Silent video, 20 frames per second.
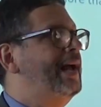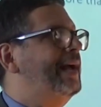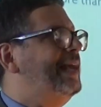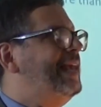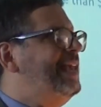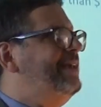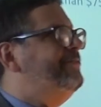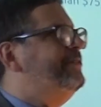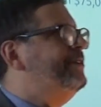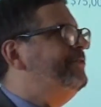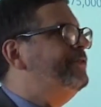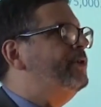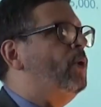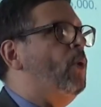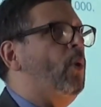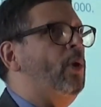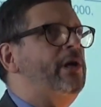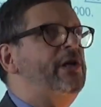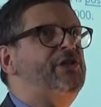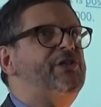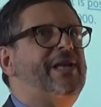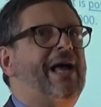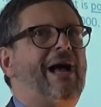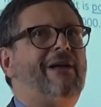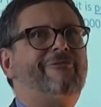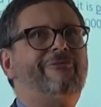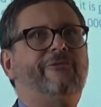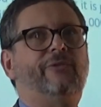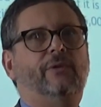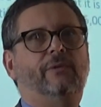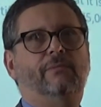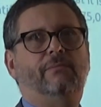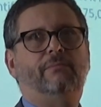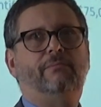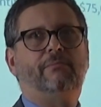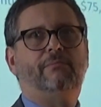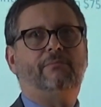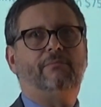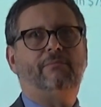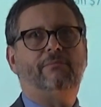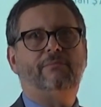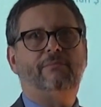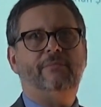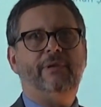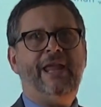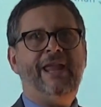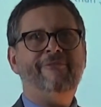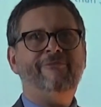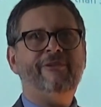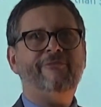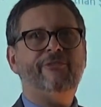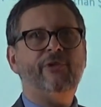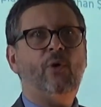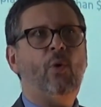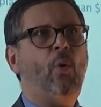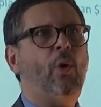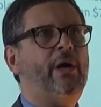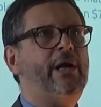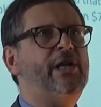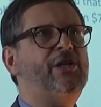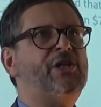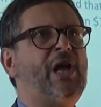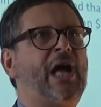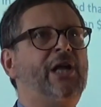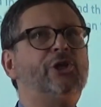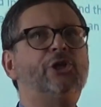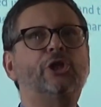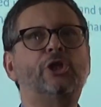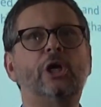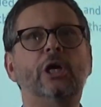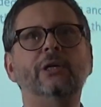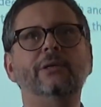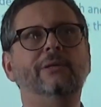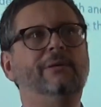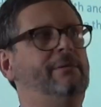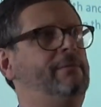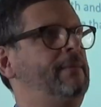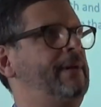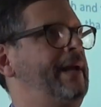Even if the court is doubtful, even if the court is uncertain